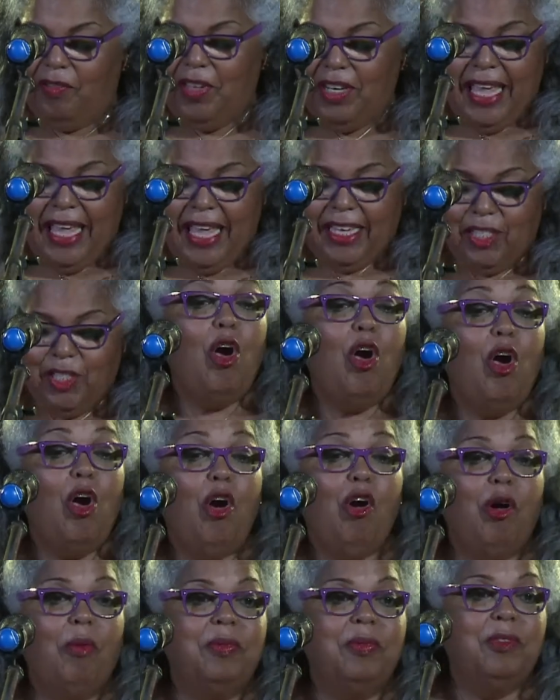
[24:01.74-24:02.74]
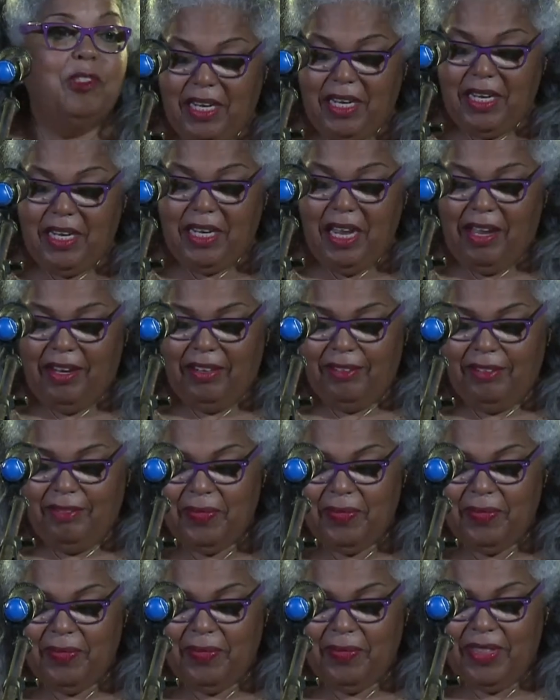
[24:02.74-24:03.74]
of the next job to be done.
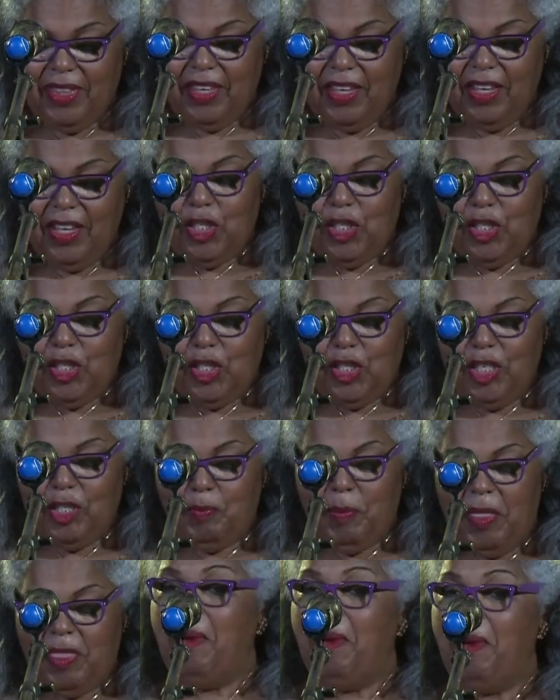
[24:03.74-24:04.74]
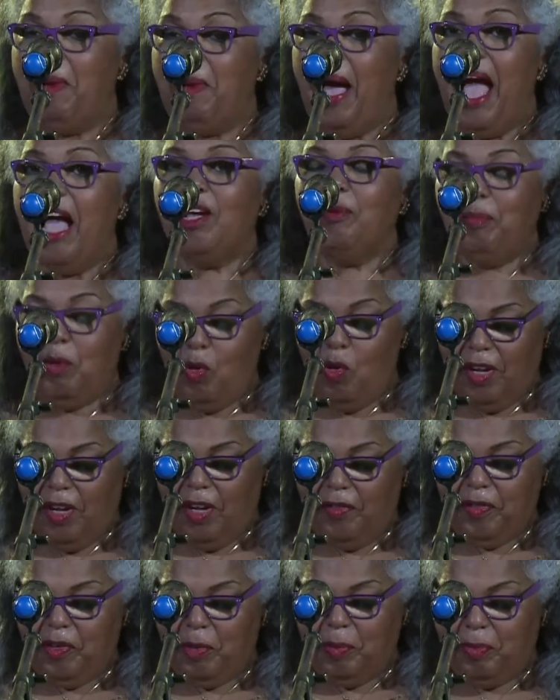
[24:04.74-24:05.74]
She's been the backbone
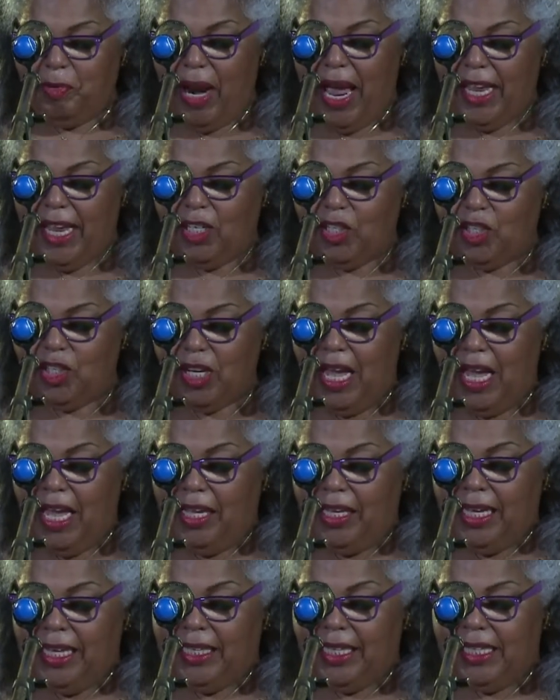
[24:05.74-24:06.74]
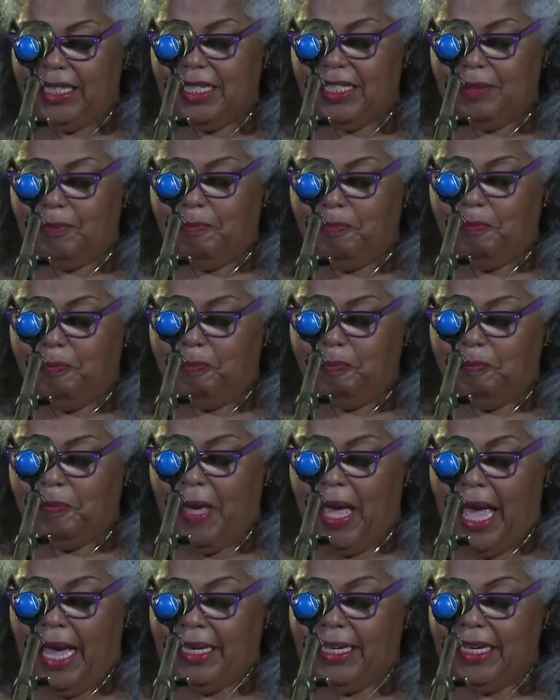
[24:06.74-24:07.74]
of her branch and
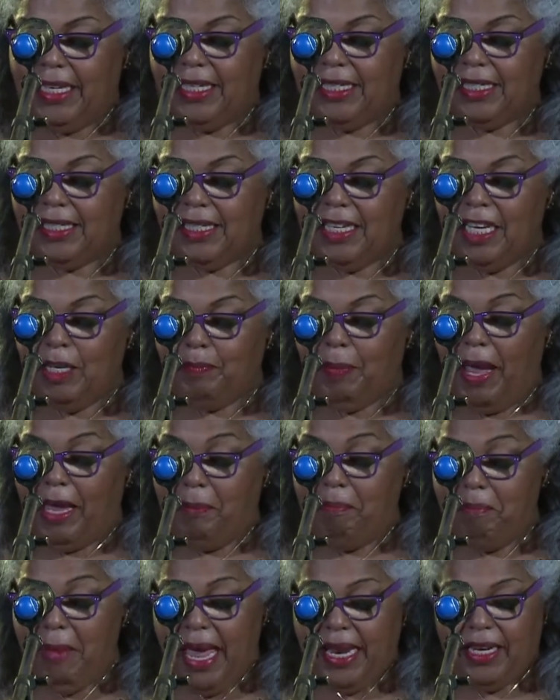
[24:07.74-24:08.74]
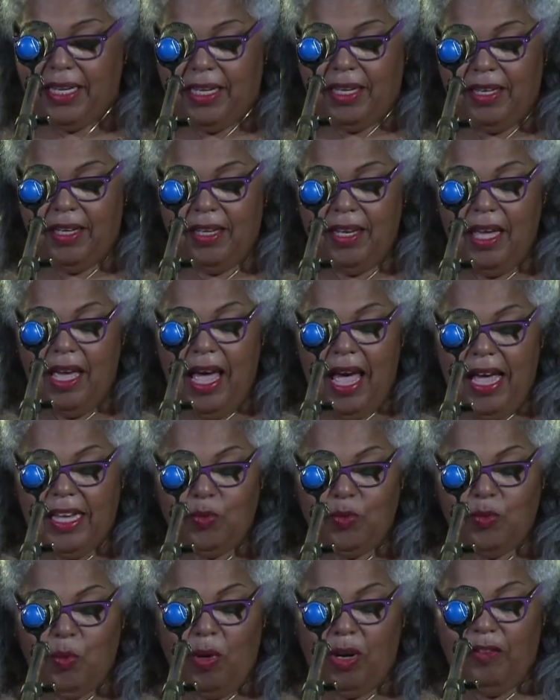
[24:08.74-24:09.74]
is seen by many
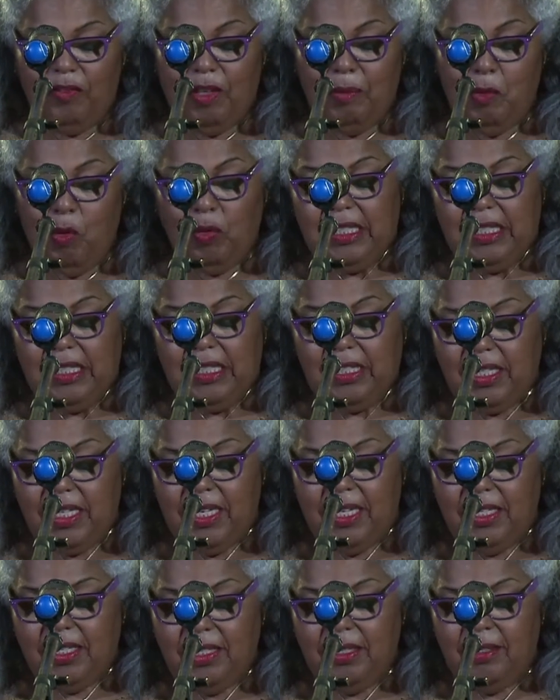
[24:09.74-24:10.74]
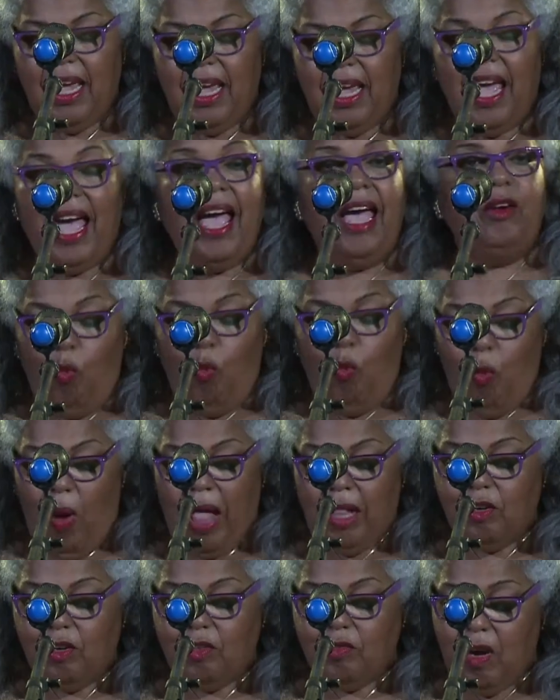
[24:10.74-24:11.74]
as one of the most seasoned and
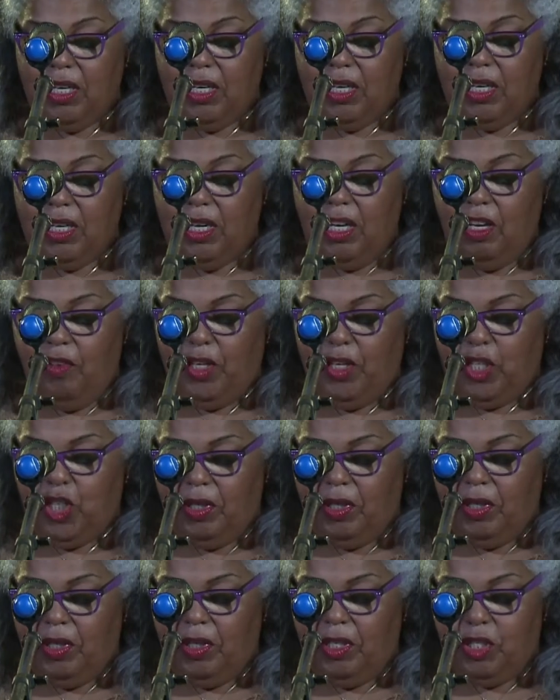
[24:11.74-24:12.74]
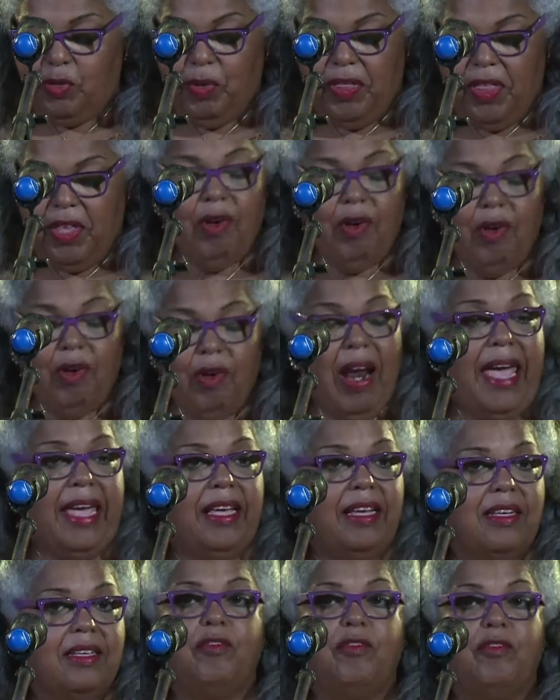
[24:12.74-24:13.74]
well-grounded individuals within the
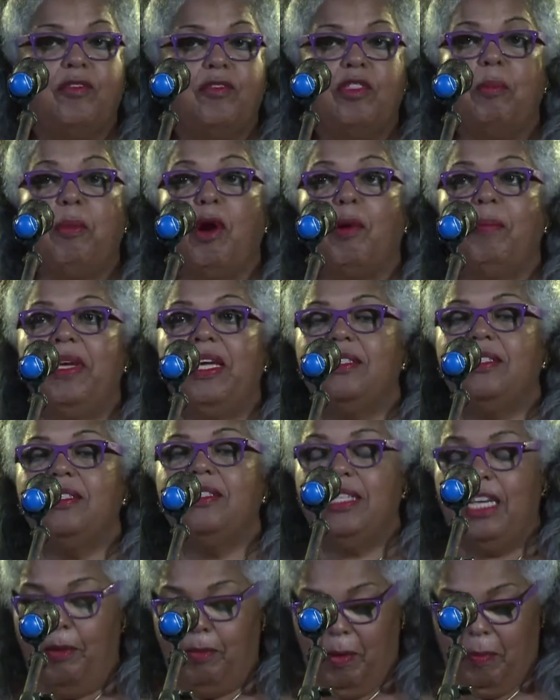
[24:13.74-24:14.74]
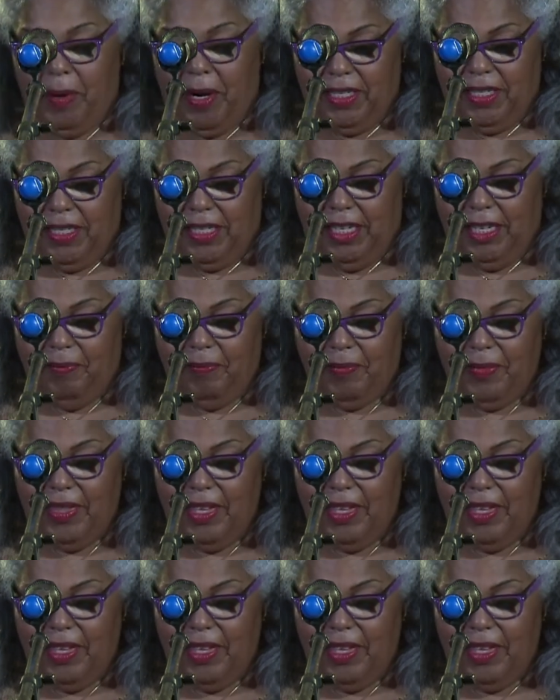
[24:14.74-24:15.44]
ranks of the Barbados Labour Party.